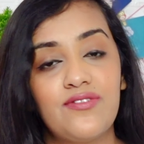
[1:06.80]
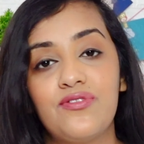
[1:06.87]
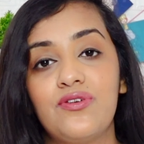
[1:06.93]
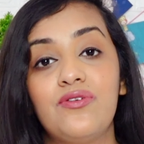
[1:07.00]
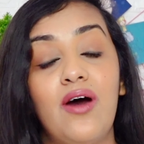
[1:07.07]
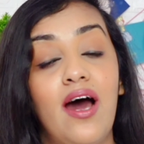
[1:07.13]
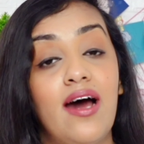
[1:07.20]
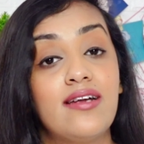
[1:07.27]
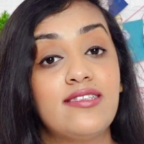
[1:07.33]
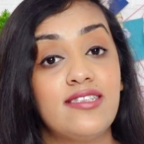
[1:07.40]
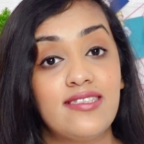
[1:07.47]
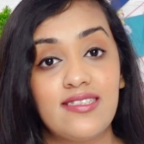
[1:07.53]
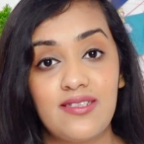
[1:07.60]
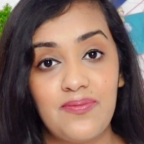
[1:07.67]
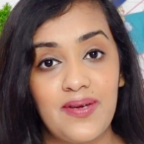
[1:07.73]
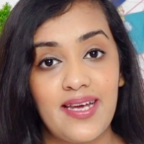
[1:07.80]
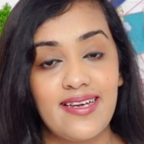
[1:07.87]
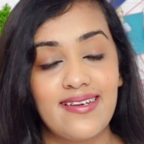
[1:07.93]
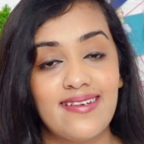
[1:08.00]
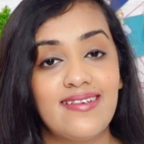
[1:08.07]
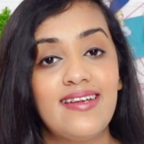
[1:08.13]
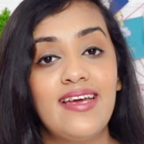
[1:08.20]
if you are just a
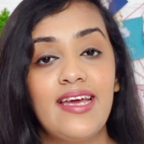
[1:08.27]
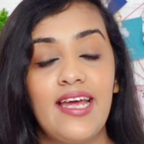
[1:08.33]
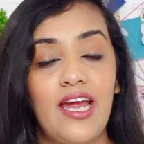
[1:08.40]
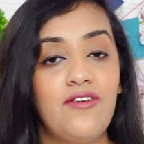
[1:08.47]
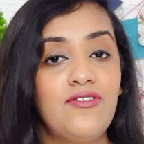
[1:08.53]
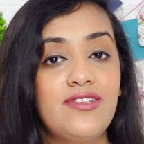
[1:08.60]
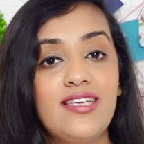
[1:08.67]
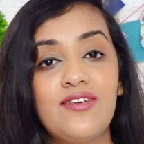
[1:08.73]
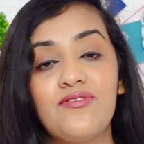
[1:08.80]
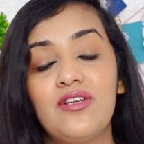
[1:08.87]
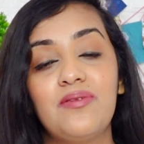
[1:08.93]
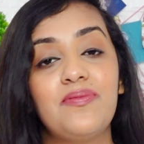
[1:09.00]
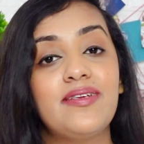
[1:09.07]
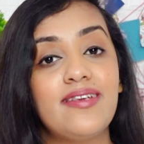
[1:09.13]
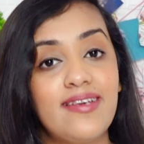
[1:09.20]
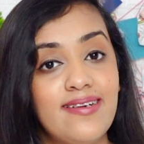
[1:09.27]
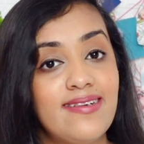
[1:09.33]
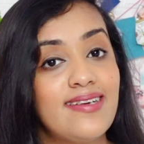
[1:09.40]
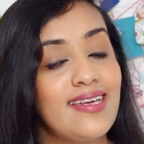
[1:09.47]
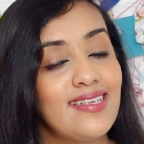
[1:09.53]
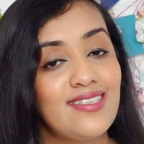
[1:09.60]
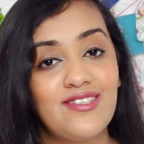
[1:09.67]
beginner. Everything will be here
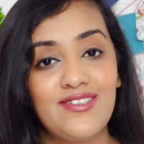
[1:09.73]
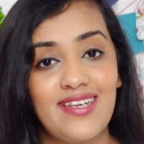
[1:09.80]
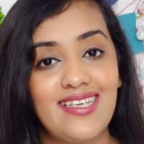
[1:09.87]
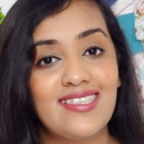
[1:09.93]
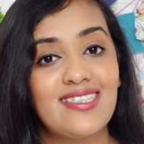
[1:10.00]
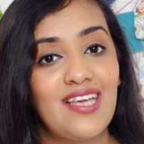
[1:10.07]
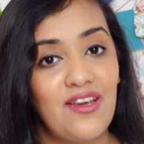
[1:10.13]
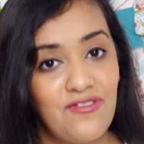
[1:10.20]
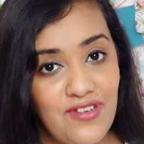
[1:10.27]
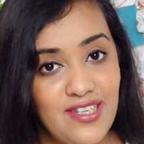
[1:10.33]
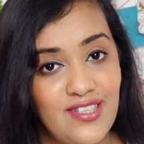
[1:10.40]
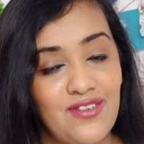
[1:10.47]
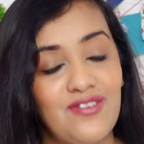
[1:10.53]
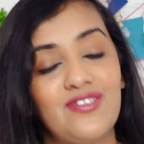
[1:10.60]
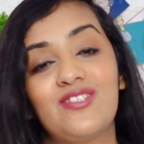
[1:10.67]
in today's video.